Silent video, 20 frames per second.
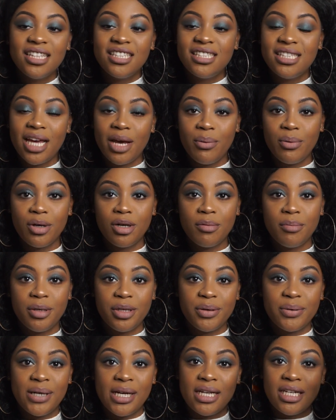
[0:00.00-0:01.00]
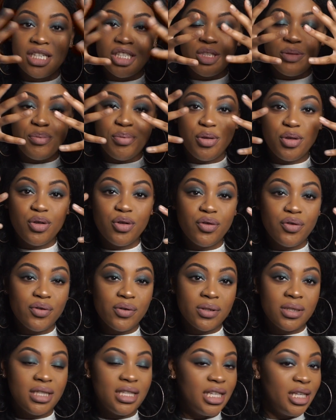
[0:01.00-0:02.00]
Today we're going to be creating this
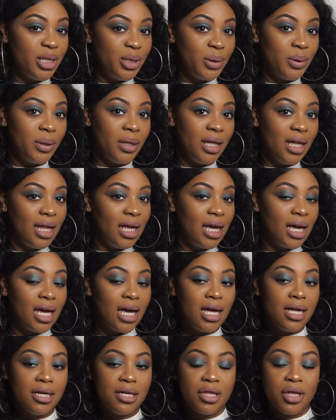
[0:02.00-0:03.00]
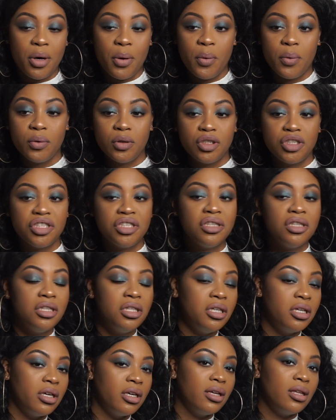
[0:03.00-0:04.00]
beautiful teal look, under the ocean
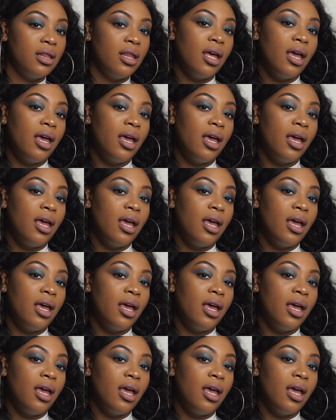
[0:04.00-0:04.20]
look.